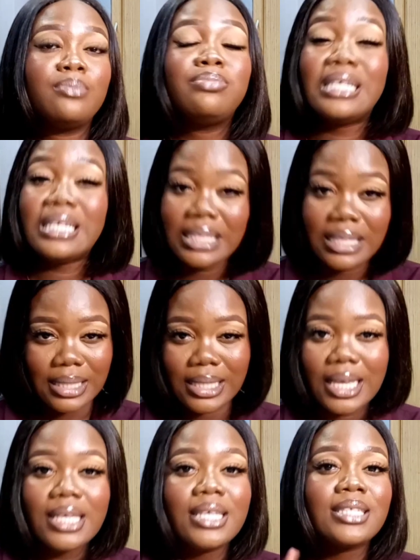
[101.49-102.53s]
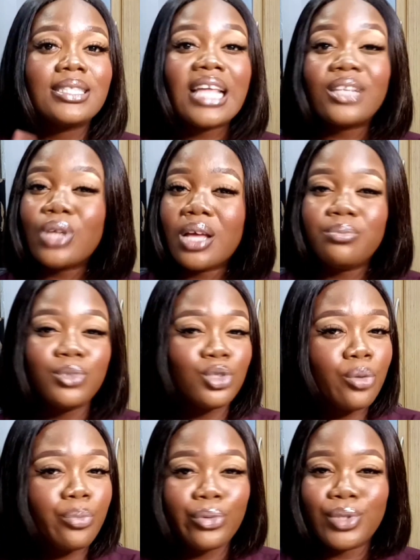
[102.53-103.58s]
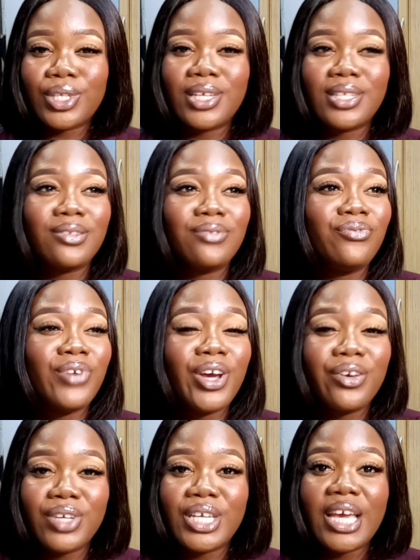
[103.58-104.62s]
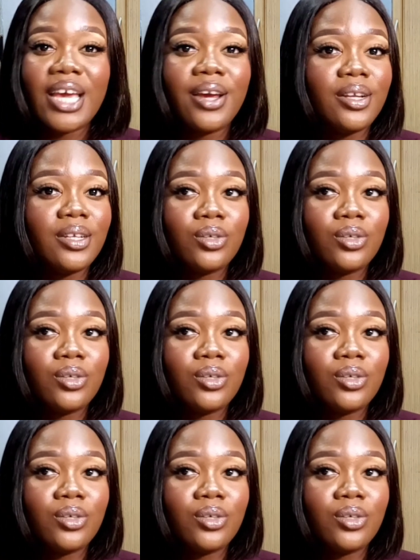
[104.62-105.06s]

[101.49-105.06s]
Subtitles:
Please start your admission process very early,